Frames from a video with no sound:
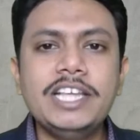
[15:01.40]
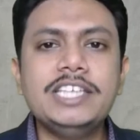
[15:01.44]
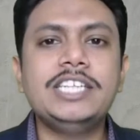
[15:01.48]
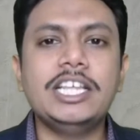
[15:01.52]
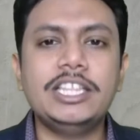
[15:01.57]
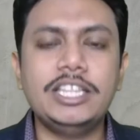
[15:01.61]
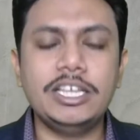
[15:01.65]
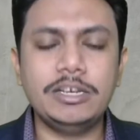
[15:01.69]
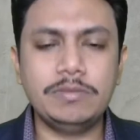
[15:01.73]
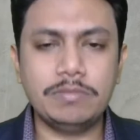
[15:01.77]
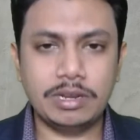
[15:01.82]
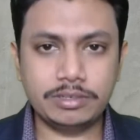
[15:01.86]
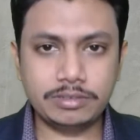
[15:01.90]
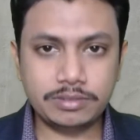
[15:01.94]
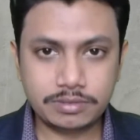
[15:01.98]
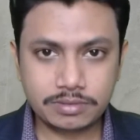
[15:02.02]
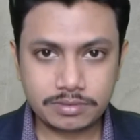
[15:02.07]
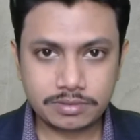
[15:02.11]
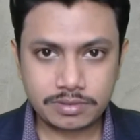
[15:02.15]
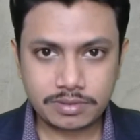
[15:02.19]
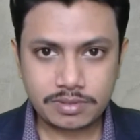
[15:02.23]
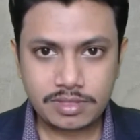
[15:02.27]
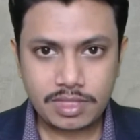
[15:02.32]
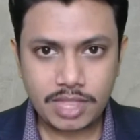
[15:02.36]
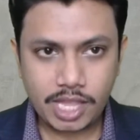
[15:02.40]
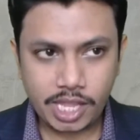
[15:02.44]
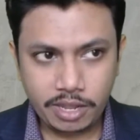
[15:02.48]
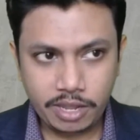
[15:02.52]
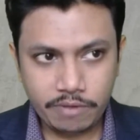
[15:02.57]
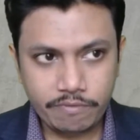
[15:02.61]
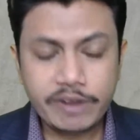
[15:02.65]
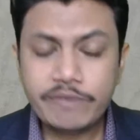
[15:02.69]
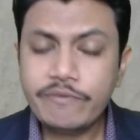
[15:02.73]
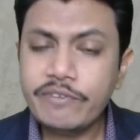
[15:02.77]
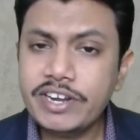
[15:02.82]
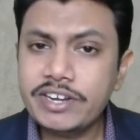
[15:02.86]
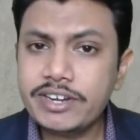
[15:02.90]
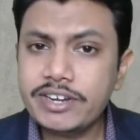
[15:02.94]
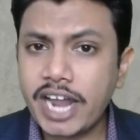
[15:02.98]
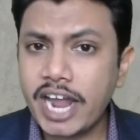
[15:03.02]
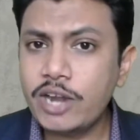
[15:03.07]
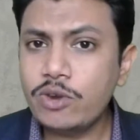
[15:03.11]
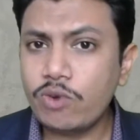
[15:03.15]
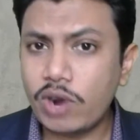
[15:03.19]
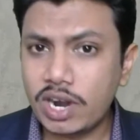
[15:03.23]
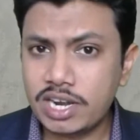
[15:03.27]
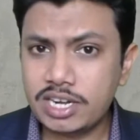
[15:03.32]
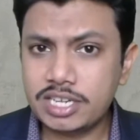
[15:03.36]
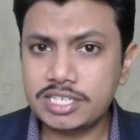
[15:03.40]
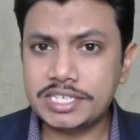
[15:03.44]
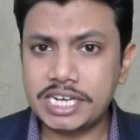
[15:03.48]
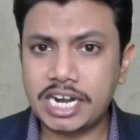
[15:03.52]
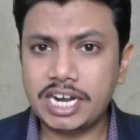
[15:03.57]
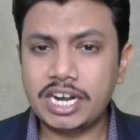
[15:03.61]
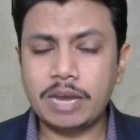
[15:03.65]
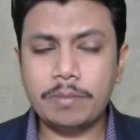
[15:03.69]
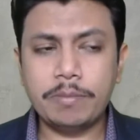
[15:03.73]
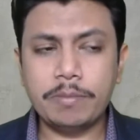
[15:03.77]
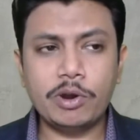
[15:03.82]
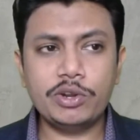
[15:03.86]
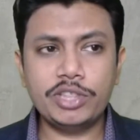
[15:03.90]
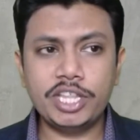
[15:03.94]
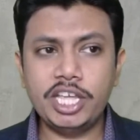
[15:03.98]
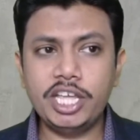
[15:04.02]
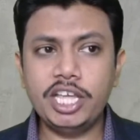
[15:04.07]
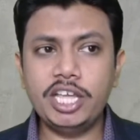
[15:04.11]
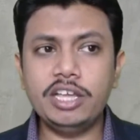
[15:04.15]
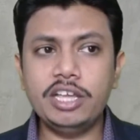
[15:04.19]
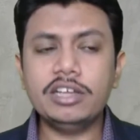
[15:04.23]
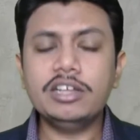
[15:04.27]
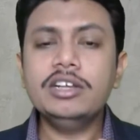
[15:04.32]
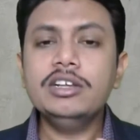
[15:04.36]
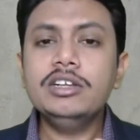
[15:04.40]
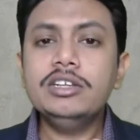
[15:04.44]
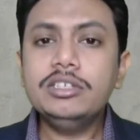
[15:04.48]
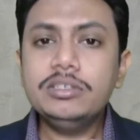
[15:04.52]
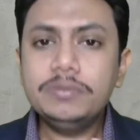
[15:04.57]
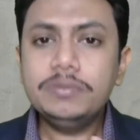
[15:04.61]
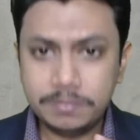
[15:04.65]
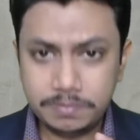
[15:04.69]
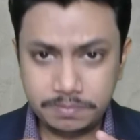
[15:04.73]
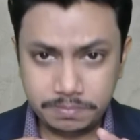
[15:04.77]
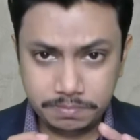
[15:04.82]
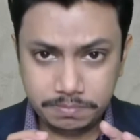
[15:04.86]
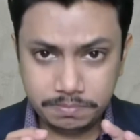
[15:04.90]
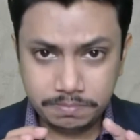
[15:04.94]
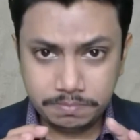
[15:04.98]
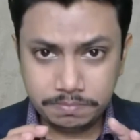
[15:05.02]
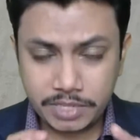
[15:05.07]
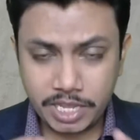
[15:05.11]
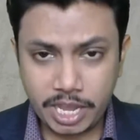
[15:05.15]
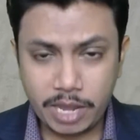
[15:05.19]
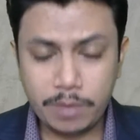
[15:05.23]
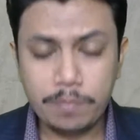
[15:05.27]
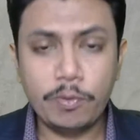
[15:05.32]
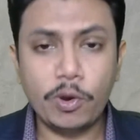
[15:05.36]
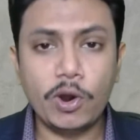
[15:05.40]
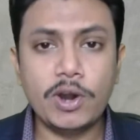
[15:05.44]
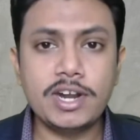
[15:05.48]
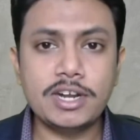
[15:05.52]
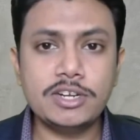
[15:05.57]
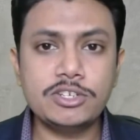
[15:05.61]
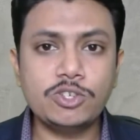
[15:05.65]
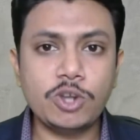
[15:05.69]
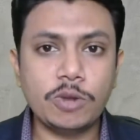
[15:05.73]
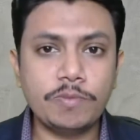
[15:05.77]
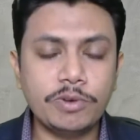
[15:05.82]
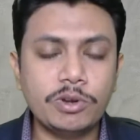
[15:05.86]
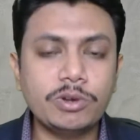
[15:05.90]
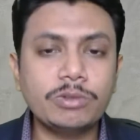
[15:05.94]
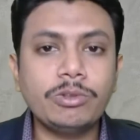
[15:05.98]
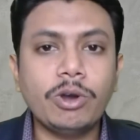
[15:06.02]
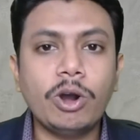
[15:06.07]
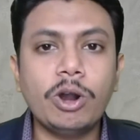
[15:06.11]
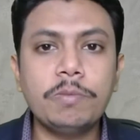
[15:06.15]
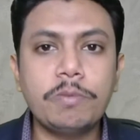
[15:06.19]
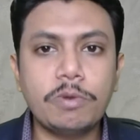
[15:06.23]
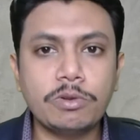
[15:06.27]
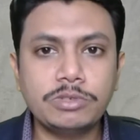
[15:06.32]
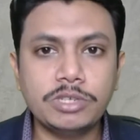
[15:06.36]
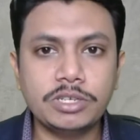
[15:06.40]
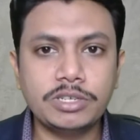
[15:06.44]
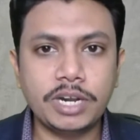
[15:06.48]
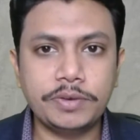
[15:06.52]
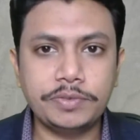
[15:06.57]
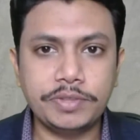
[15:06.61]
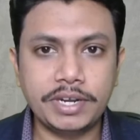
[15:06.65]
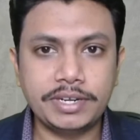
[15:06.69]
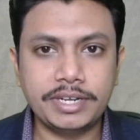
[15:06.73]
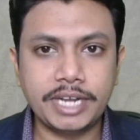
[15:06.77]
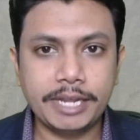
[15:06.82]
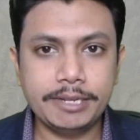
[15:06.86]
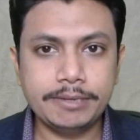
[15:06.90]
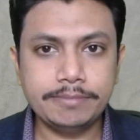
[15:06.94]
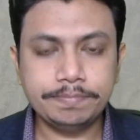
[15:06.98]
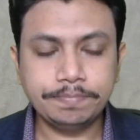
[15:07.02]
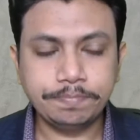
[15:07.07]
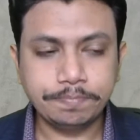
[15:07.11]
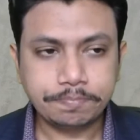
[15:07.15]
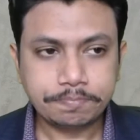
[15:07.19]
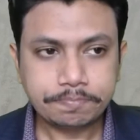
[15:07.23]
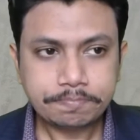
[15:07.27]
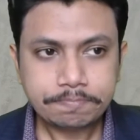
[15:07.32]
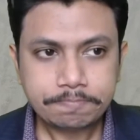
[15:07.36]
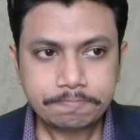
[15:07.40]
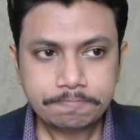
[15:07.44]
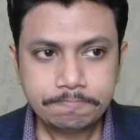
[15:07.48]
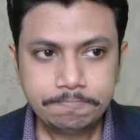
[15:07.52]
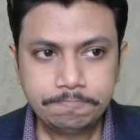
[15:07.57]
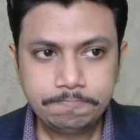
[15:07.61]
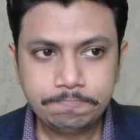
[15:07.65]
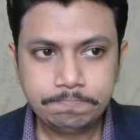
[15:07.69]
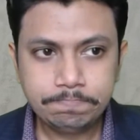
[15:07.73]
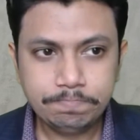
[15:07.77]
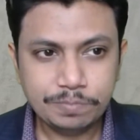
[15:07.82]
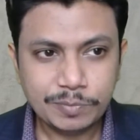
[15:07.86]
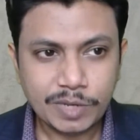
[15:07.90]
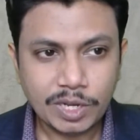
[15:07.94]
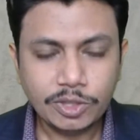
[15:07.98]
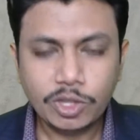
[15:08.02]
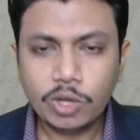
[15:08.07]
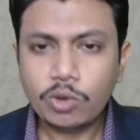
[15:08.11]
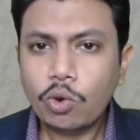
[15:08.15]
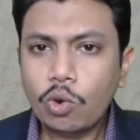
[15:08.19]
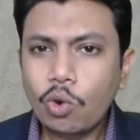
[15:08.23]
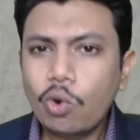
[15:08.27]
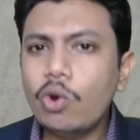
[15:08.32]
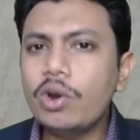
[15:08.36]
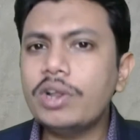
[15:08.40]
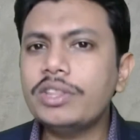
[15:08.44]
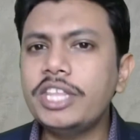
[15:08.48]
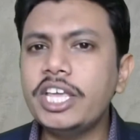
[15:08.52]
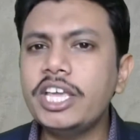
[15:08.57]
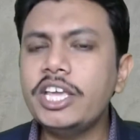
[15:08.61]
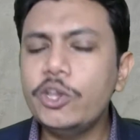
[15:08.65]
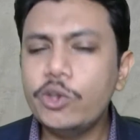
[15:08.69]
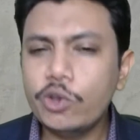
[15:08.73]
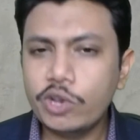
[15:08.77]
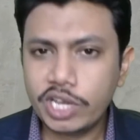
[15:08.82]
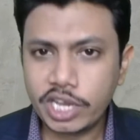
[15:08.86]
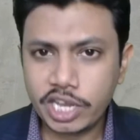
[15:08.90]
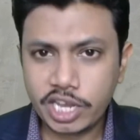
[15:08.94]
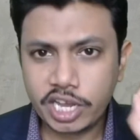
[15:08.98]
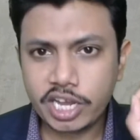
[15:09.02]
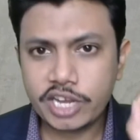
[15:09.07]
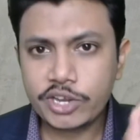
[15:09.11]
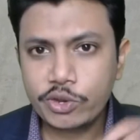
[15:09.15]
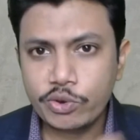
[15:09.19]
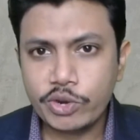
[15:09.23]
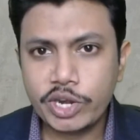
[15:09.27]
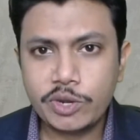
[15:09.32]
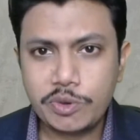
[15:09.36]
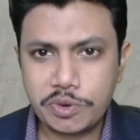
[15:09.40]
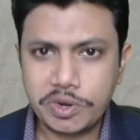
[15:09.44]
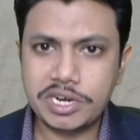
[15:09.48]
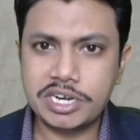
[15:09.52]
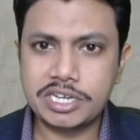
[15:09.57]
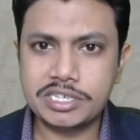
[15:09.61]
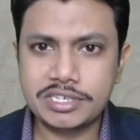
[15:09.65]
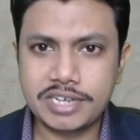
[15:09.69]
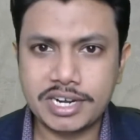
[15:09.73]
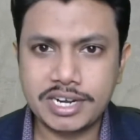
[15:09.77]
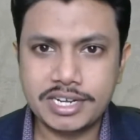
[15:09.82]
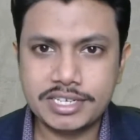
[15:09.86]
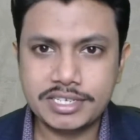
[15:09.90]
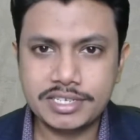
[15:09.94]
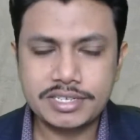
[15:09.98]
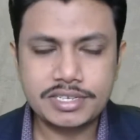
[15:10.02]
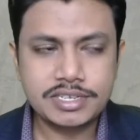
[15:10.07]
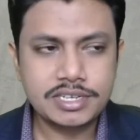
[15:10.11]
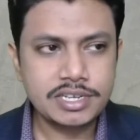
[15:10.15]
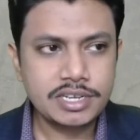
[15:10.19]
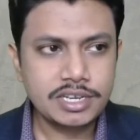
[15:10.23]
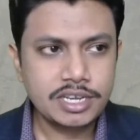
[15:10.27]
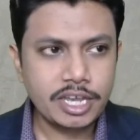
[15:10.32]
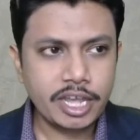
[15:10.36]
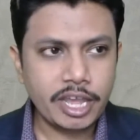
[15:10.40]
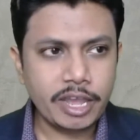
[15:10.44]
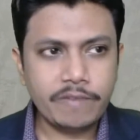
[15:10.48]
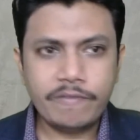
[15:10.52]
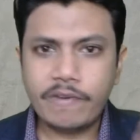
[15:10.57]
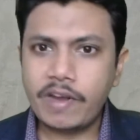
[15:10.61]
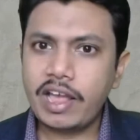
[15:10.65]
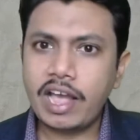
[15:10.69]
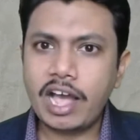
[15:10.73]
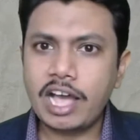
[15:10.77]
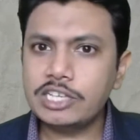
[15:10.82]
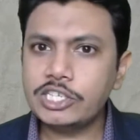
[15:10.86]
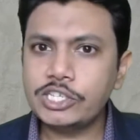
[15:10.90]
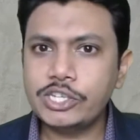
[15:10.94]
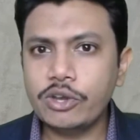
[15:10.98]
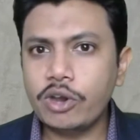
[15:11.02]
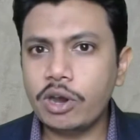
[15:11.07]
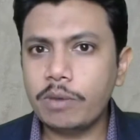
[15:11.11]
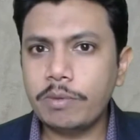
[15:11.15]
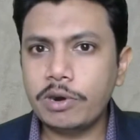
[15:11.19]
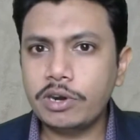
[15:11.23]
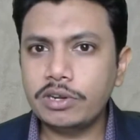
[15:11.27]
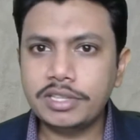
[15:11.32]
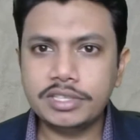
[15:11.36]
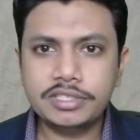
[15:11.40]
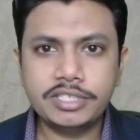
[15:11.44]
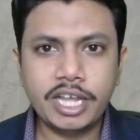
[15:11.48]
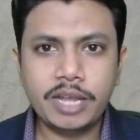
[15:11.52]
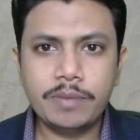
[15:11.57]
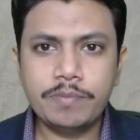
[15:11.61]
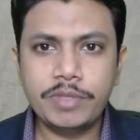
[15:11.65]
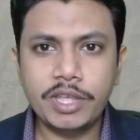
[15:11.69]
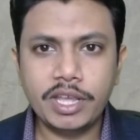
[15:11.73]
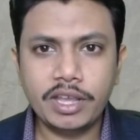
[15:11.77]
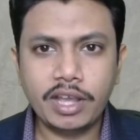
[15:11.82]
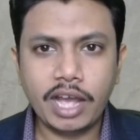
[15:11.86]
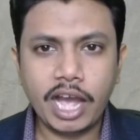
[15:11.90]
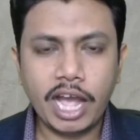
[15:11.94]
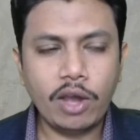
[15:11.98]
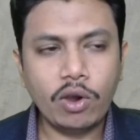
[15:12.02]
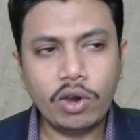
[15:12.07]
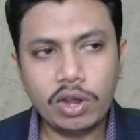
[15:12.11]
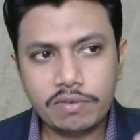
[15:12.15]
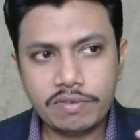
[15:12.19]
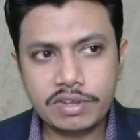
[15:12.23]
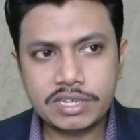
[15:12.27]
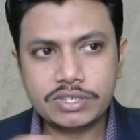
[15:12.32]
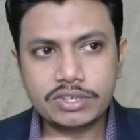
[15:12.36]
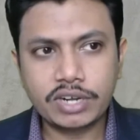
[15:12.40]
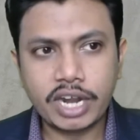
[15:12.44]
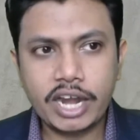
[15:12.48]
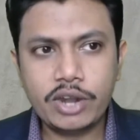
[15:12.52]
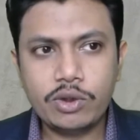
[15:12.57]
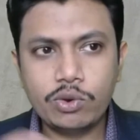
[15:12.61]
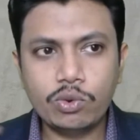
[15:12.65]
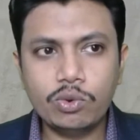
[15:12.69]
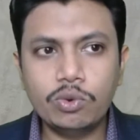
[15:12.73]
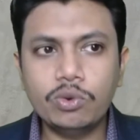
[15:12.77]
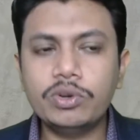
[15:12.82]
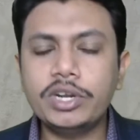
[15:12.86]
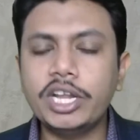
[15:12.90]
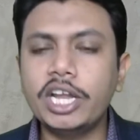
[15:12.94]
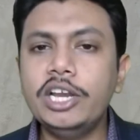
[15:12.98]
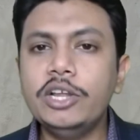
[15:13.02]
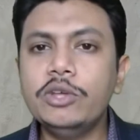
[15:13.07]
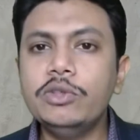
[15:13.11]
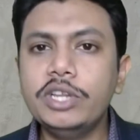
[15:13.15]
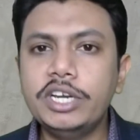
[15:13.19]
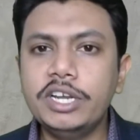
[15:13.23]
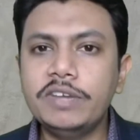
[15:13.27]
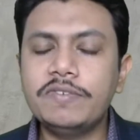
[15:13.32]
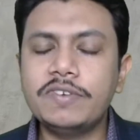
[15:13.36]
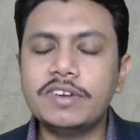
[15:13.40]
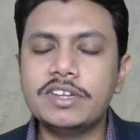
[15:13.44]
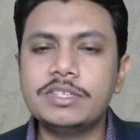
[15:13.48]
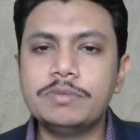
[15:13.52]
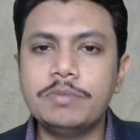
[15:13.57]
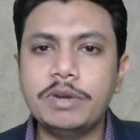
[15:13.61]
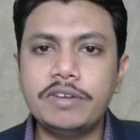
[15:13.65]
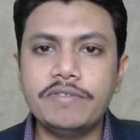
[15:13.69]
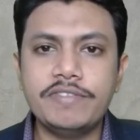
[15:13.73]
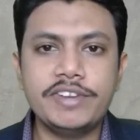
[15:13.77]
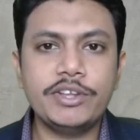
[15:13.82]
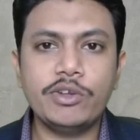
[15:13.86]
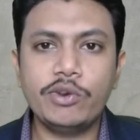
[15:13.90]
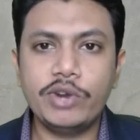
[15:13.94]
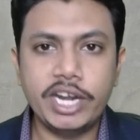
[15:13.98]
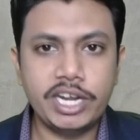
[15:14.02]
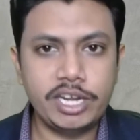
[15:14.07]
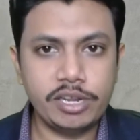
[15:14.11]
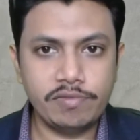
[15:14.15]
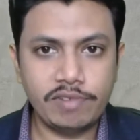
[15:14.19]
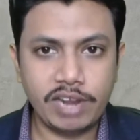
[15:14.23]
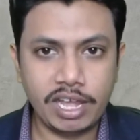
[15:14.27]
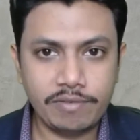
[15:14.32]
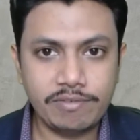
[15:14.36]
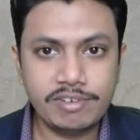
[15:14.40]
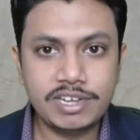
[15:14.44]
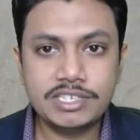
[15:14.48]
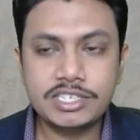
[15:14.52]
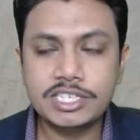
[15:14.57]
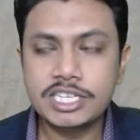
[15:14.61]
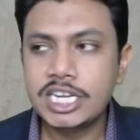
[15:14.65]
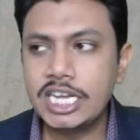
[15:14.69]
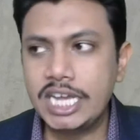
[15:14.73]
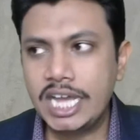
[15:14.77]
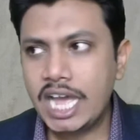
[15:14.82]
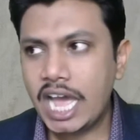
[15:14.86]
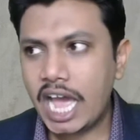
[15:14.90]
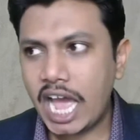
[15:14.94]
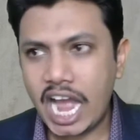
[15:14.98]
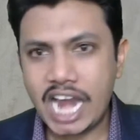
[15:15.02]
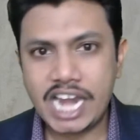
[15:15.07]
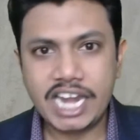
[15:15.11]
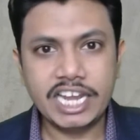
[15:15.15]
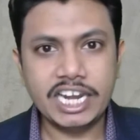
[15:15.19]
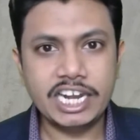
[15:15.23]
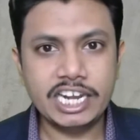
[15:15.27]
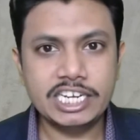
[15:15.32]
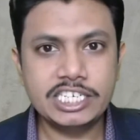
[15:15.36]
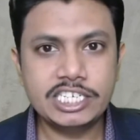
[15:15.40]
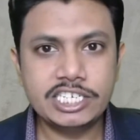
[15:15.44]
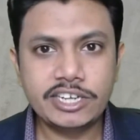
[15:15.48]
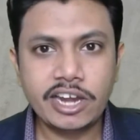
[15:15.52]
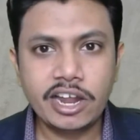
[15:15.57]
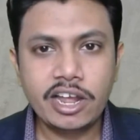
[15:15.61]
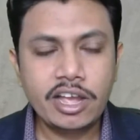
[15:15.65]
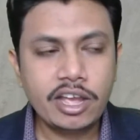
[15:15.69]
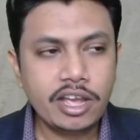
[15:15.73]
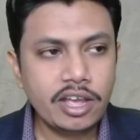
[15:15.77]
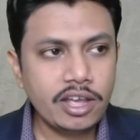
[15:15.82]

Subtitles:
is nothing but when we try to understand about the importance of our thought process at that time, the core thing here you need to understand is, if I ask you about the same thing, I always try to tell you the difference between your native language and English.